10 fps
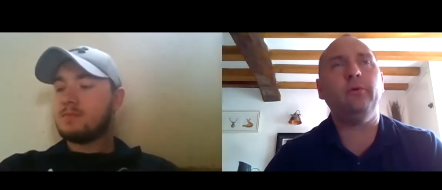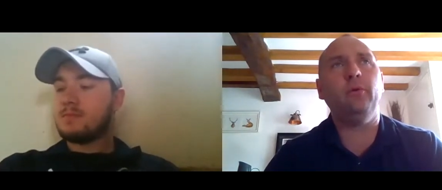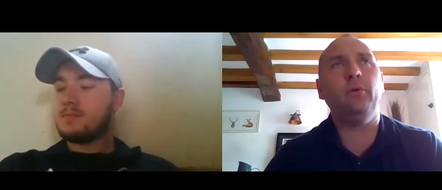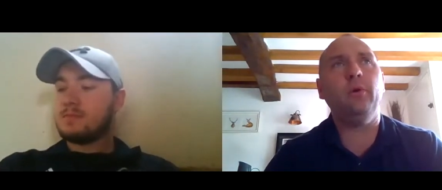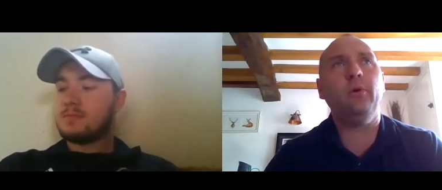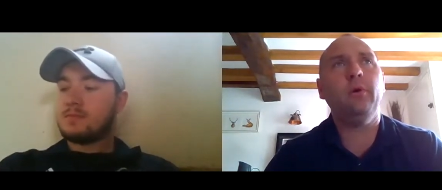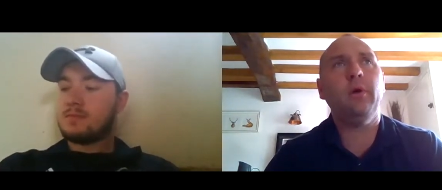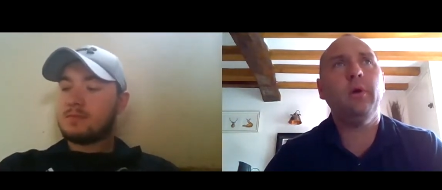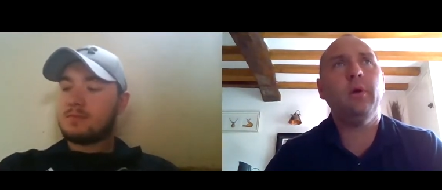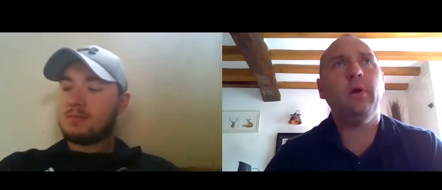Speaker 1: or
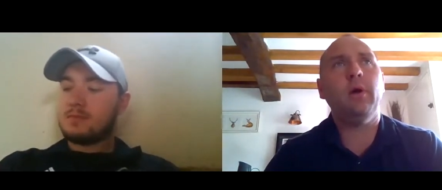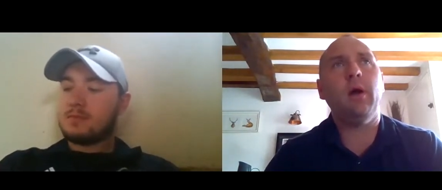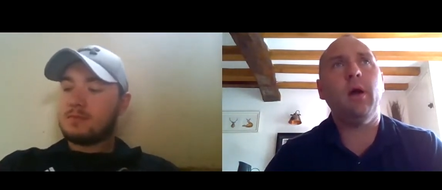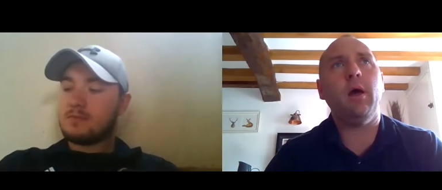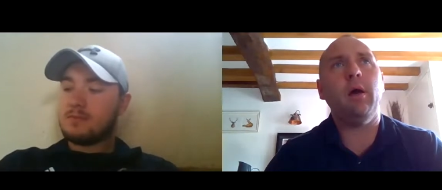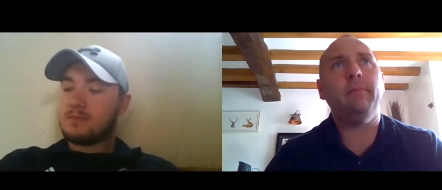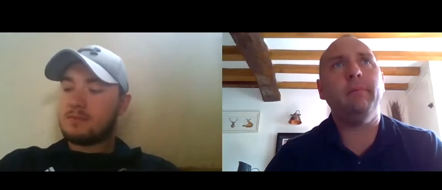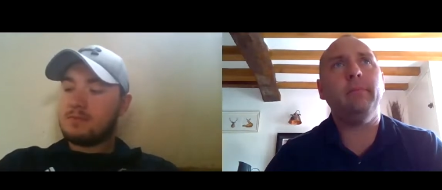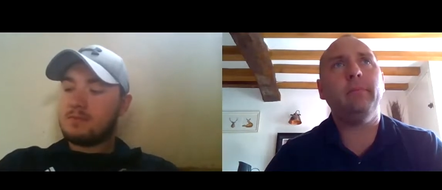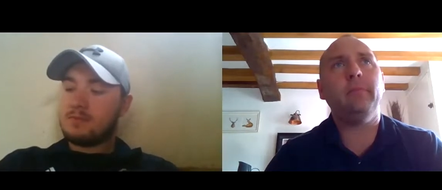
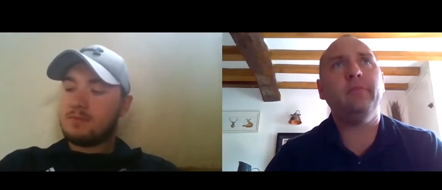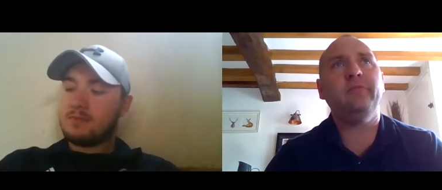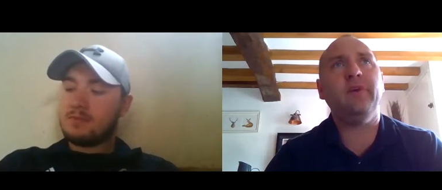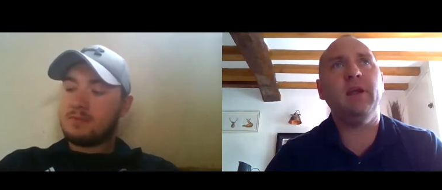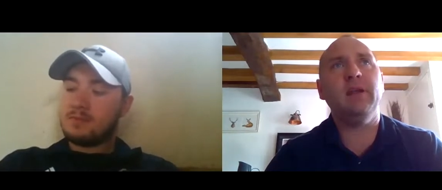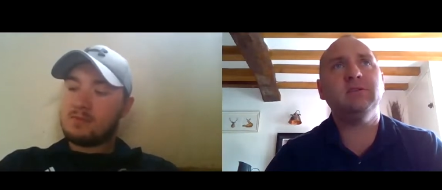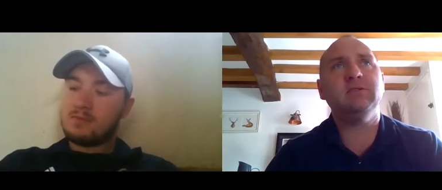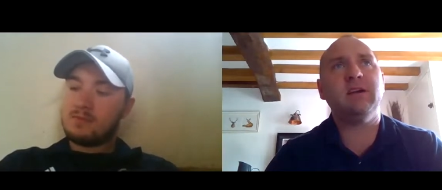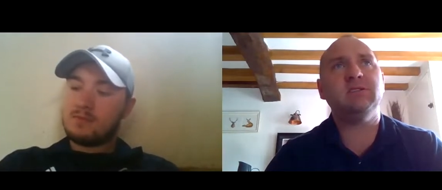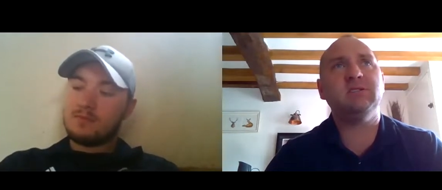um, feel is
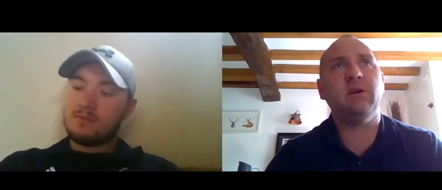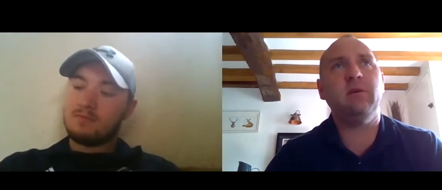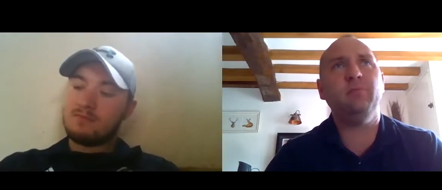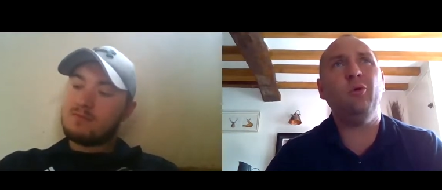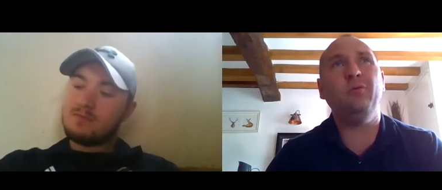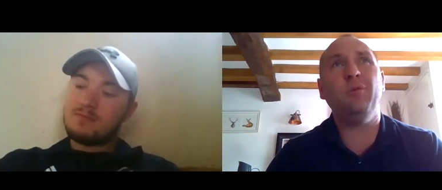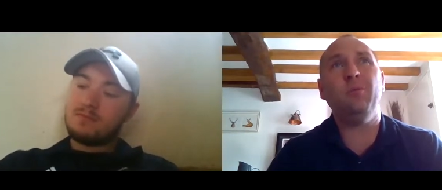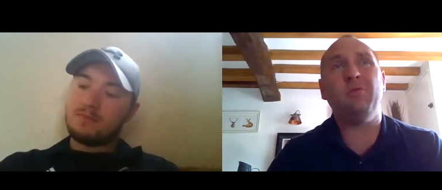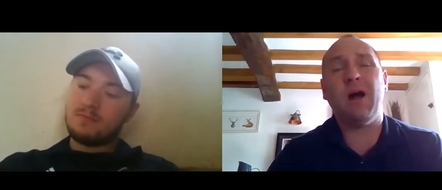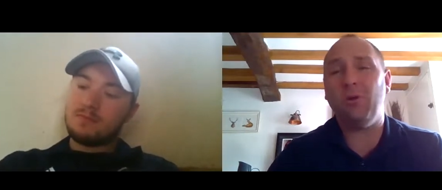necessary, more for
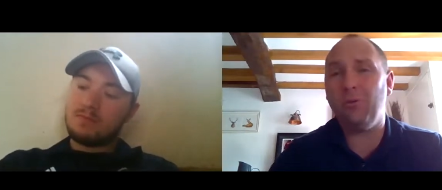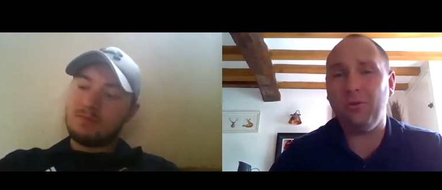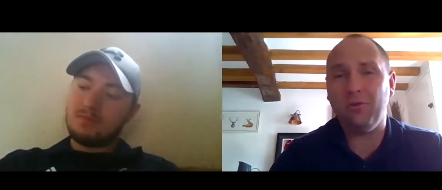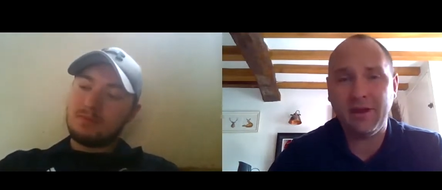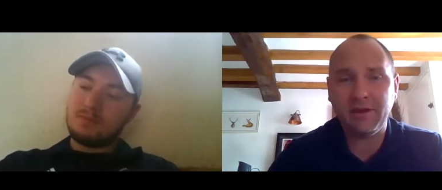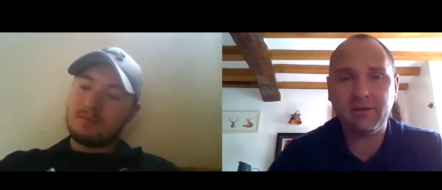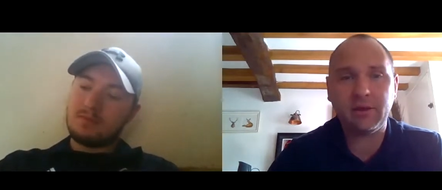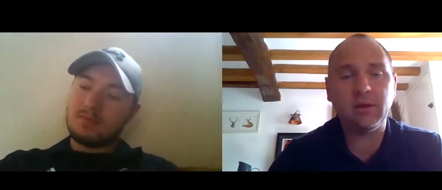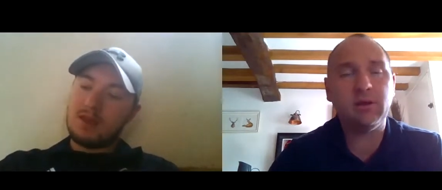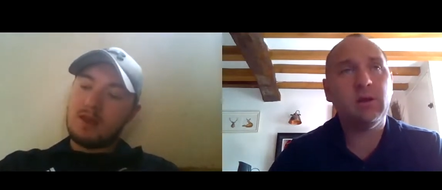morale more than
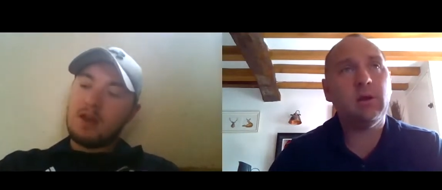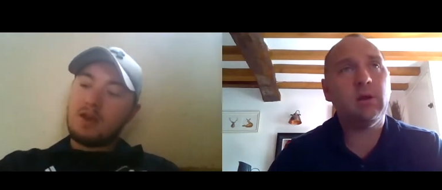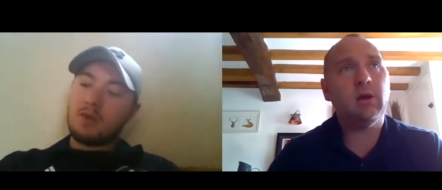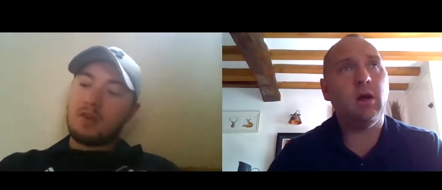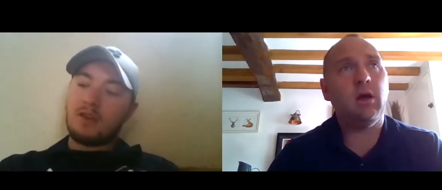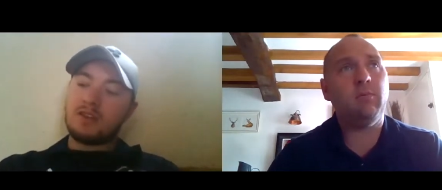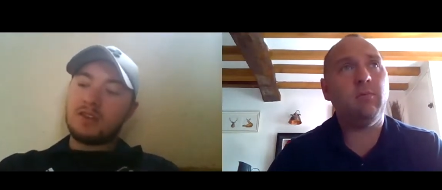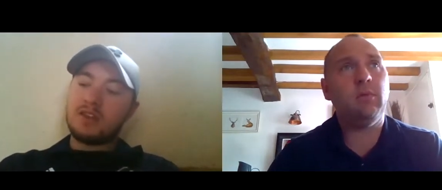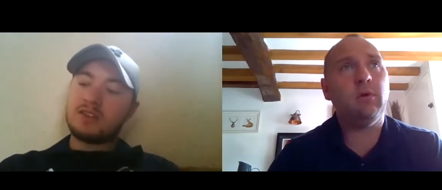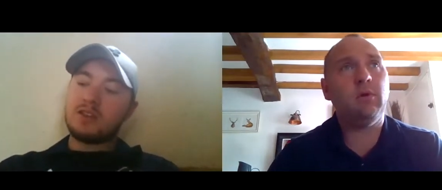anything. But yeah. I think
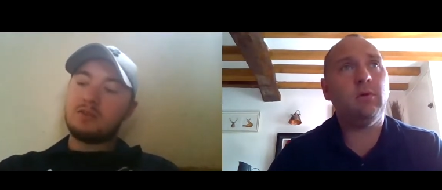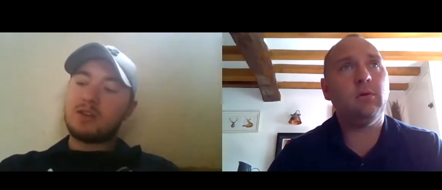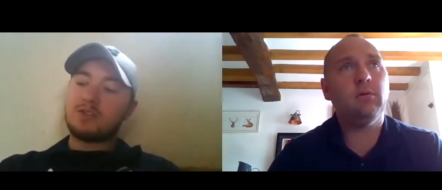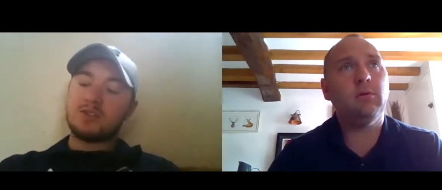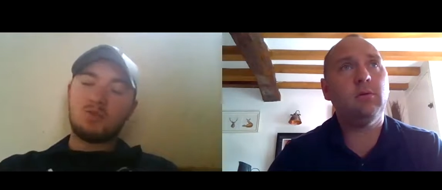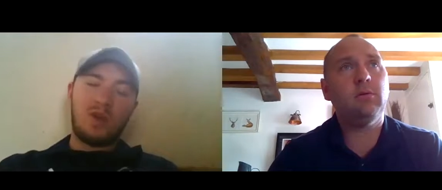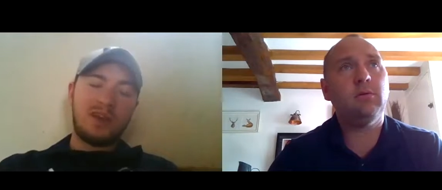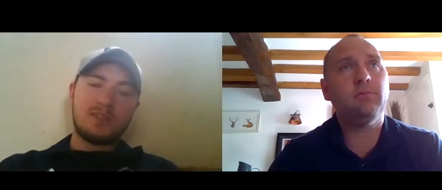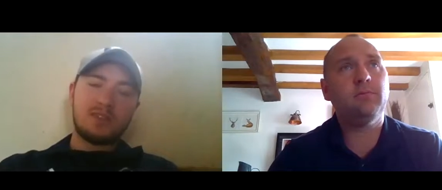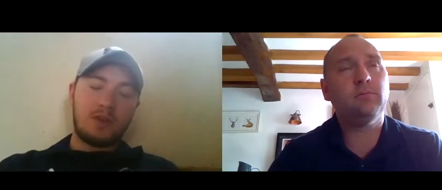the
Speaker 2: ECB should just wait
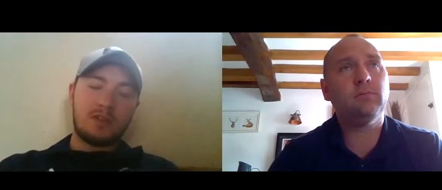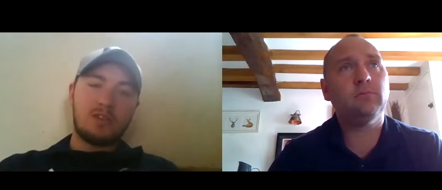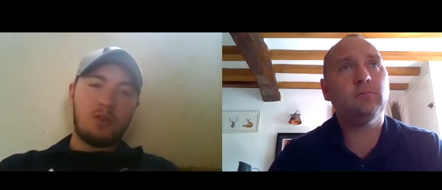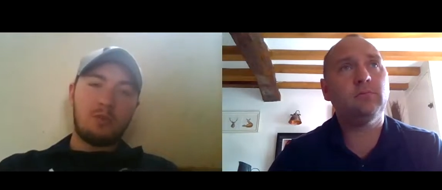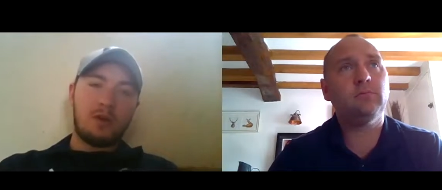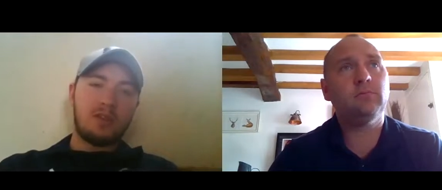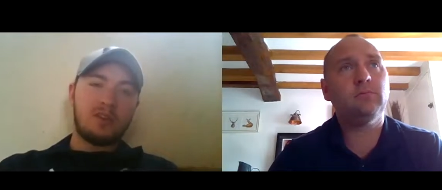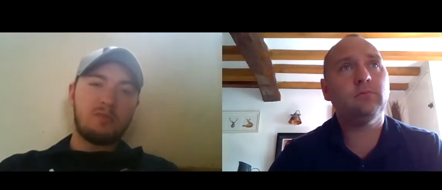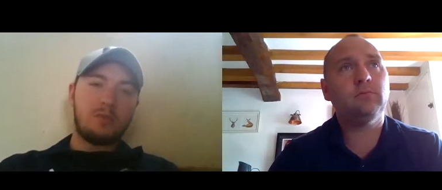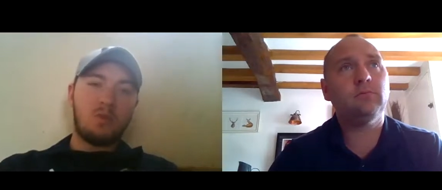until they're told by the
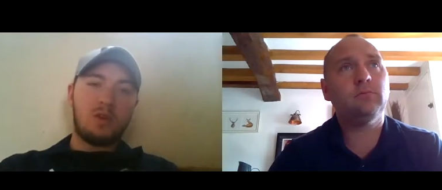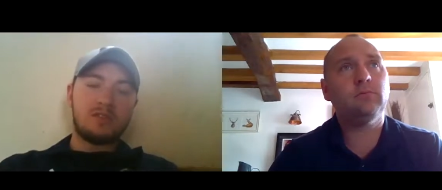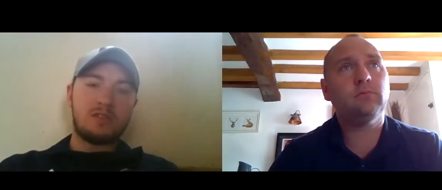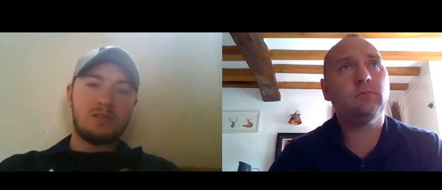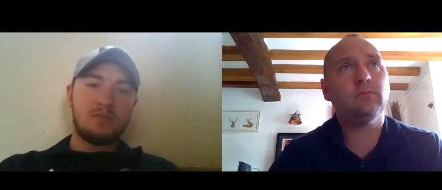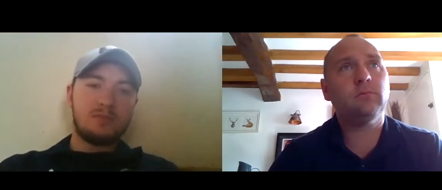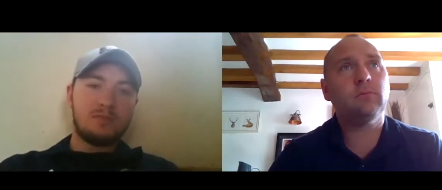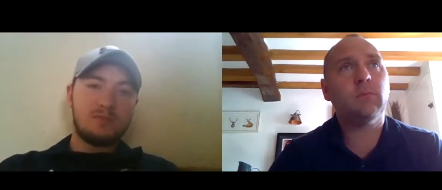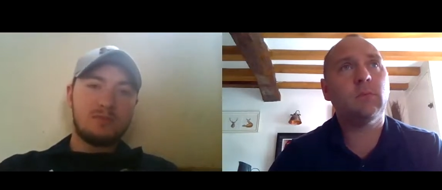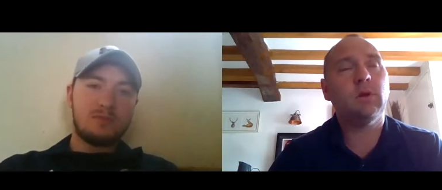government what to do.
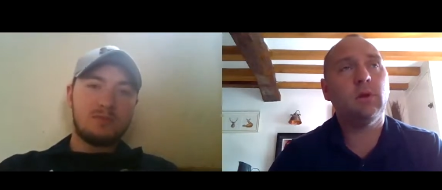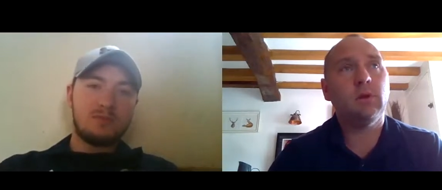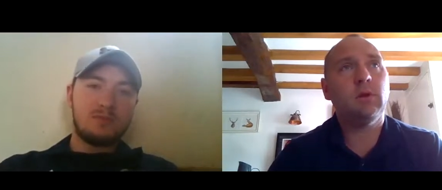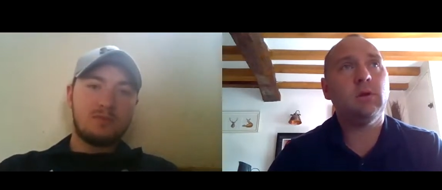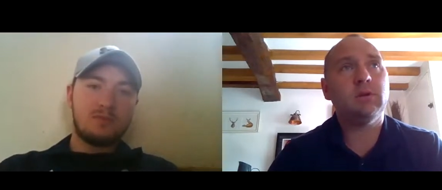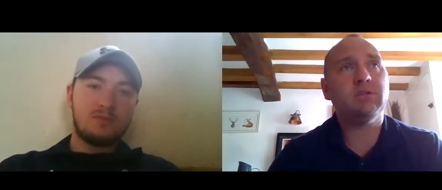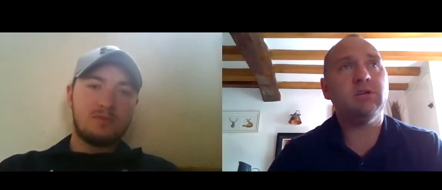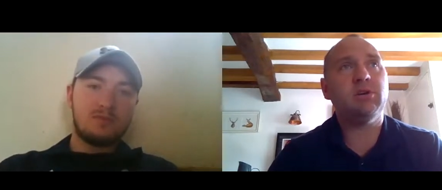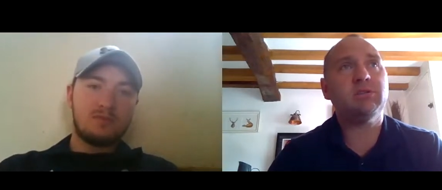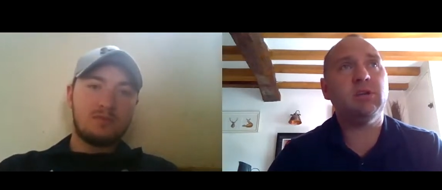
Speaker 1: It's
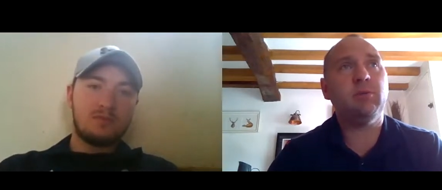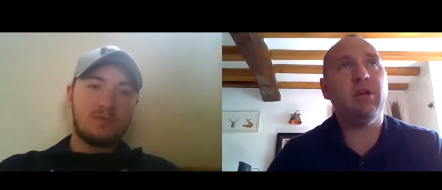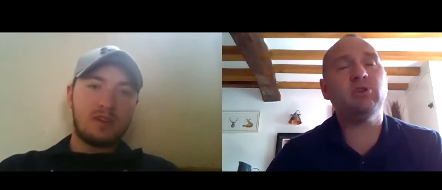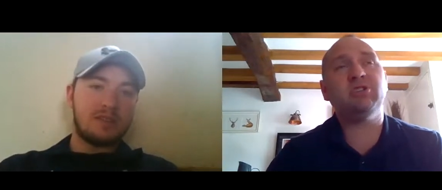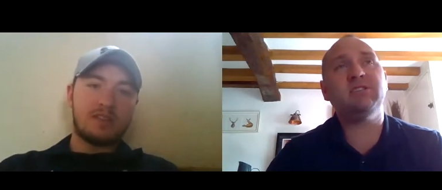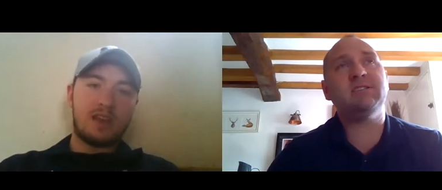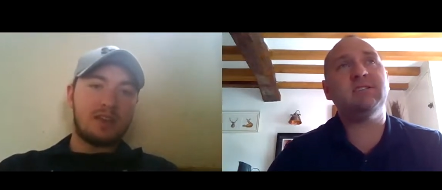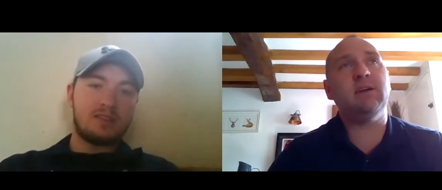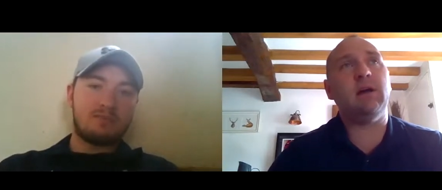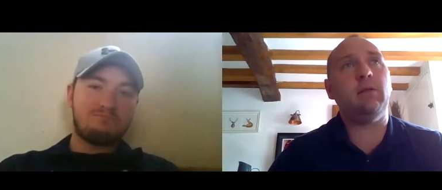interesting. It'd be interesting to see
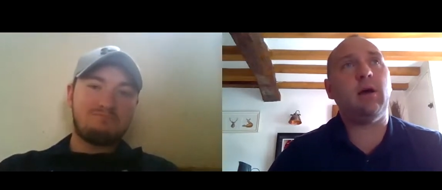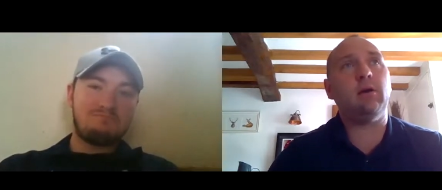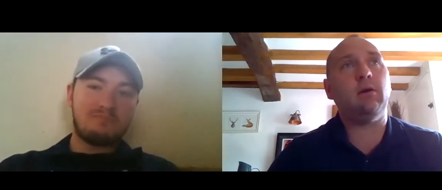how that